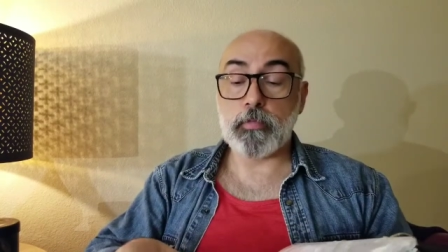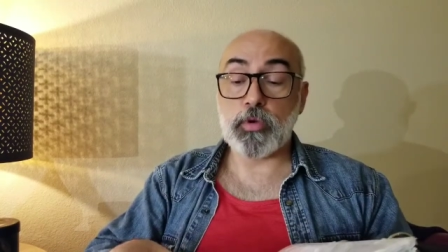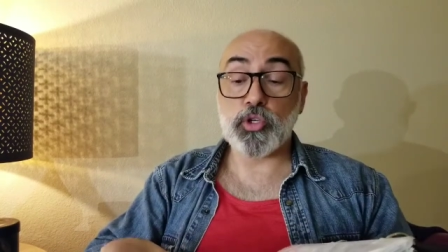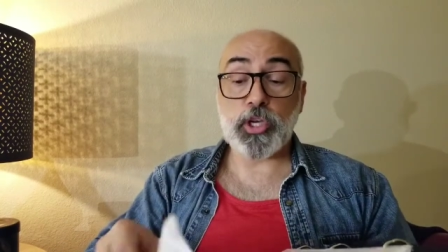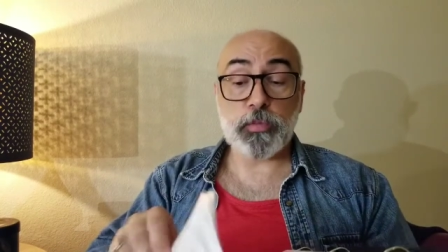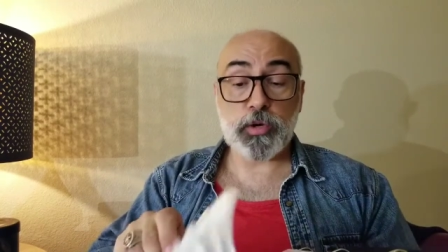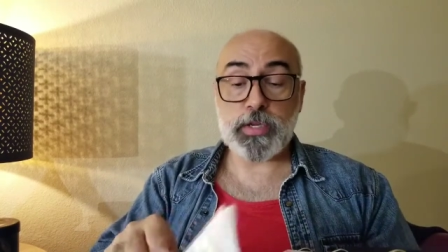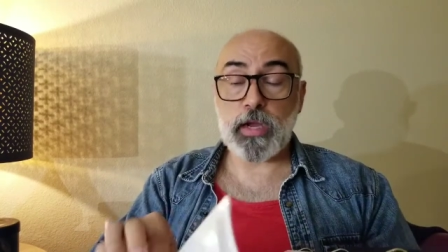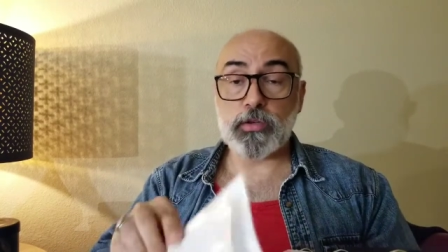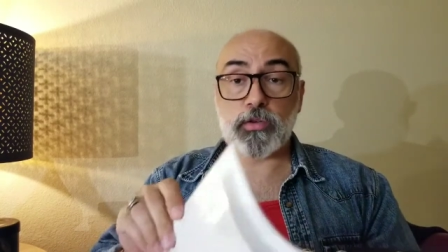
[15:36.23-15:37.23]
Sheet
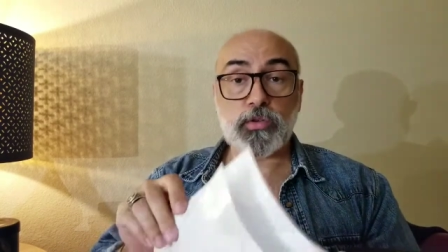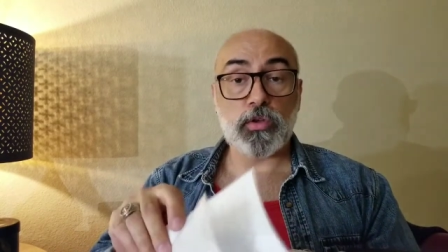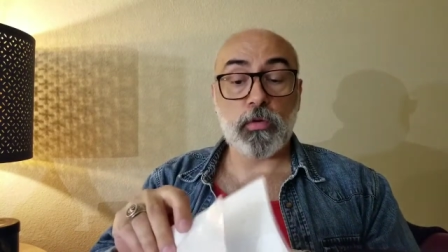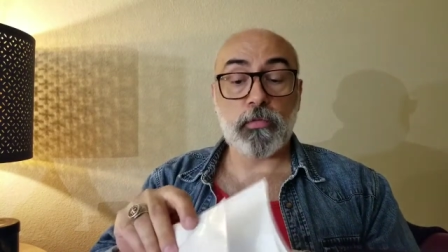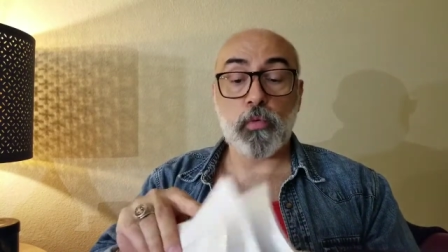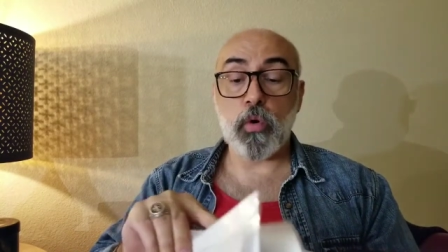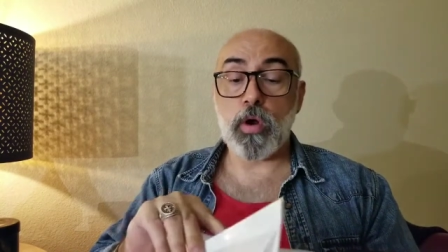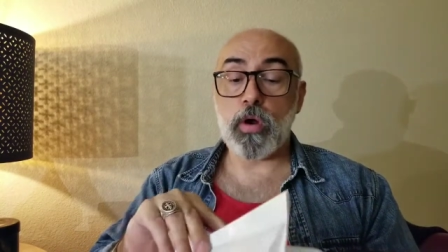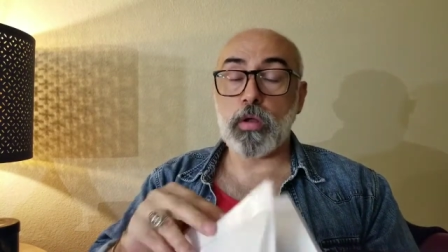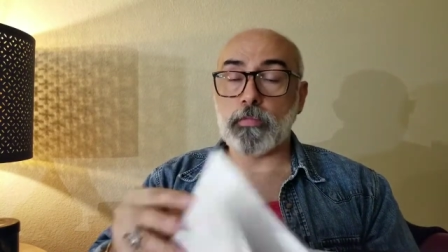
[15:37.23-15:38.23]
protectors
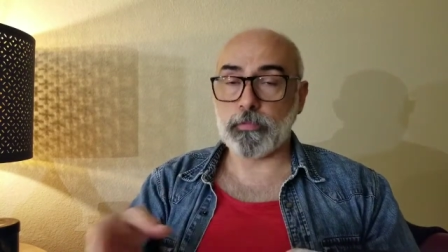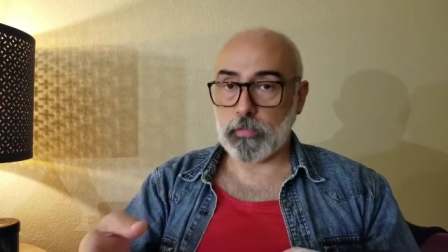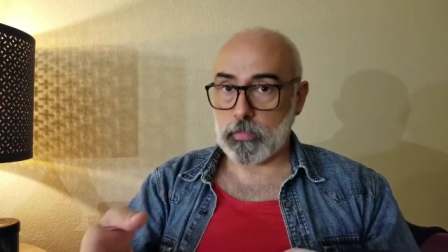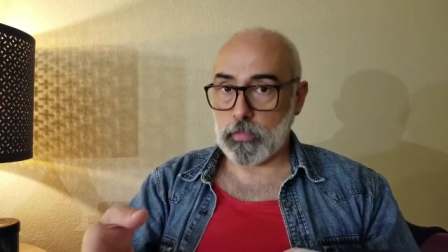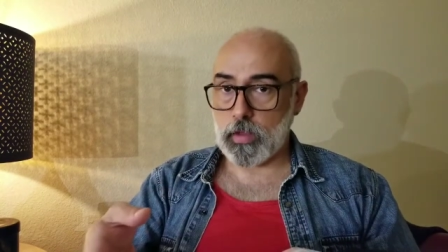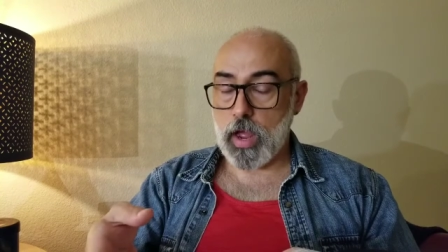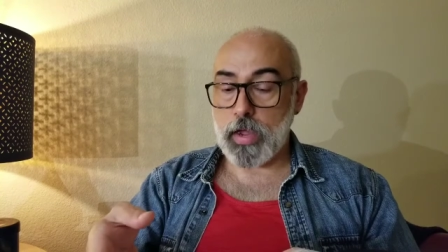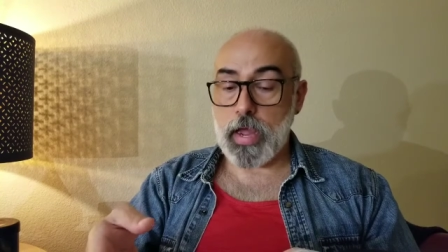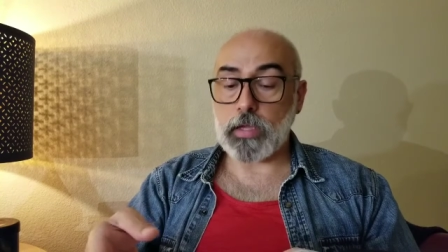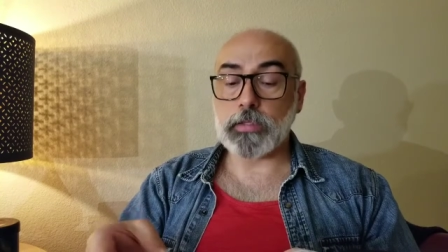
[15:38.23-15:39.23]
for,
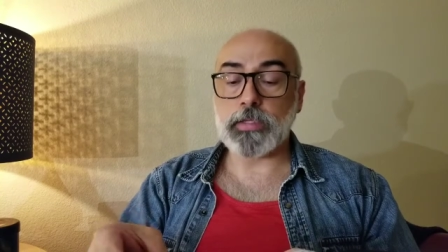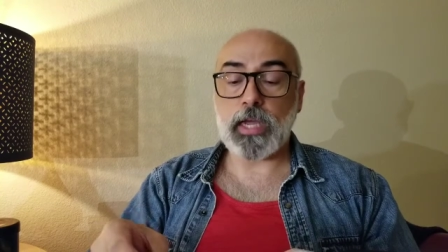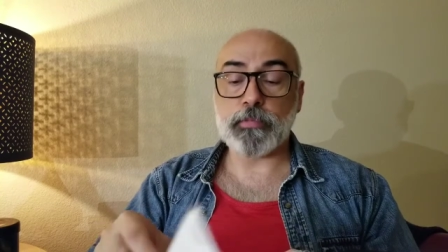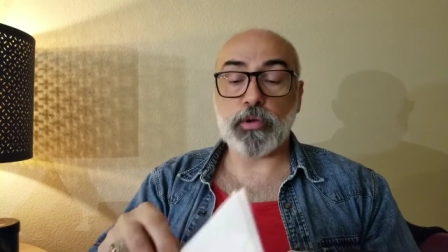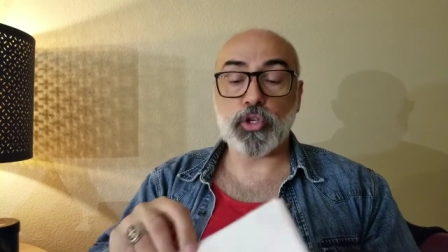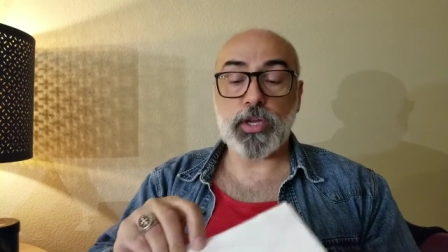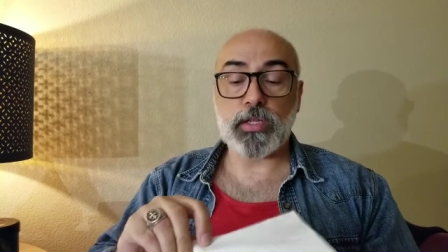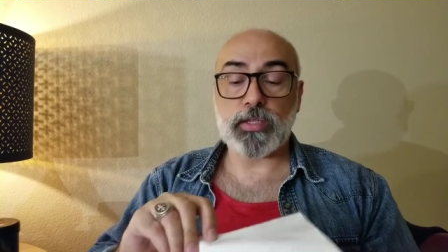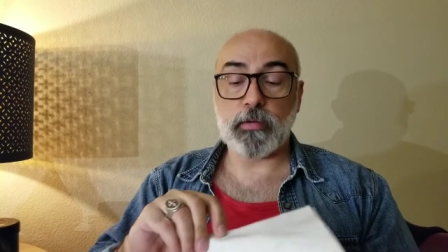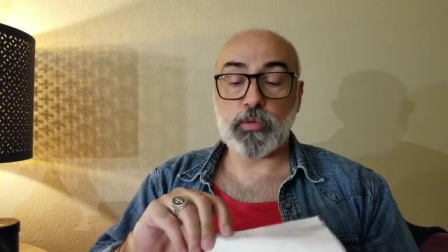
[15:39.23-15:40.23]
again, sample
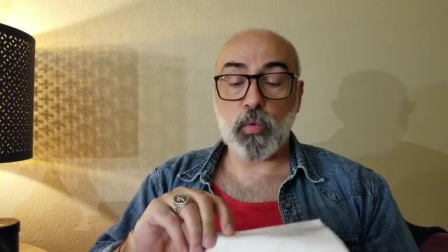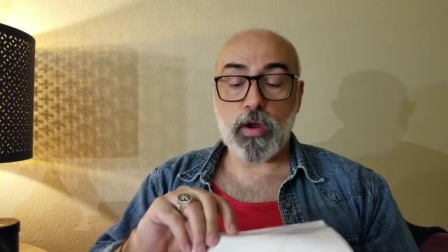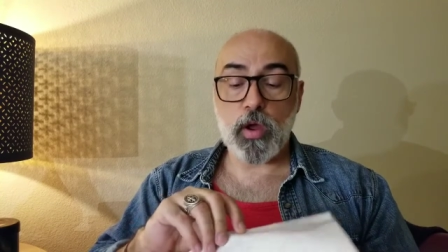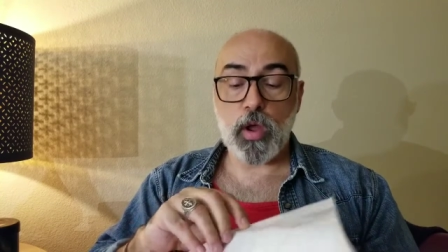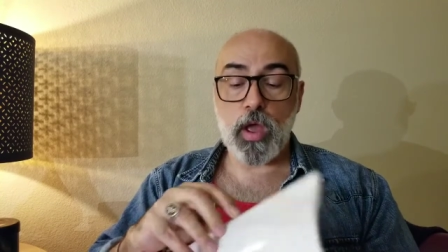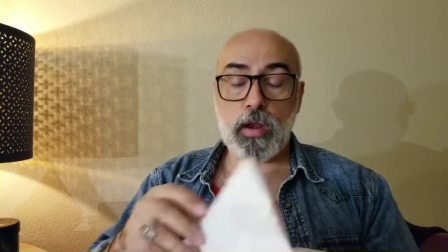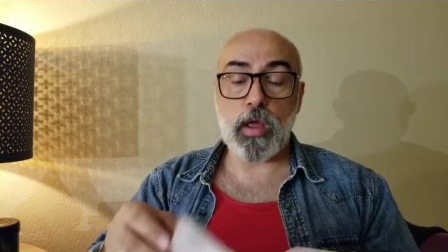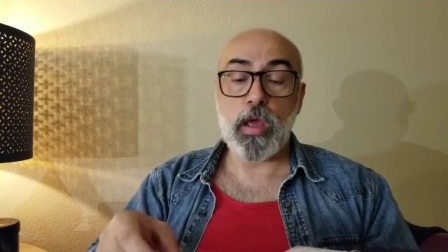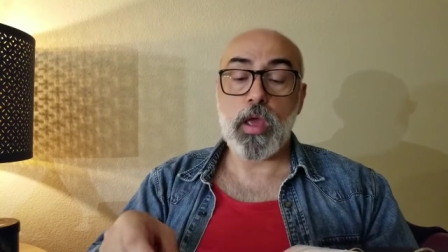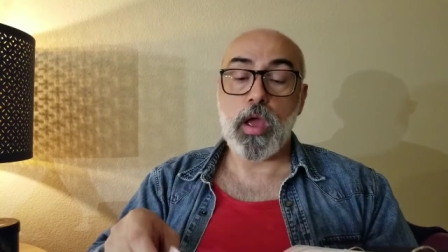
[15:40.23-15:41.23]
sheets I was working on,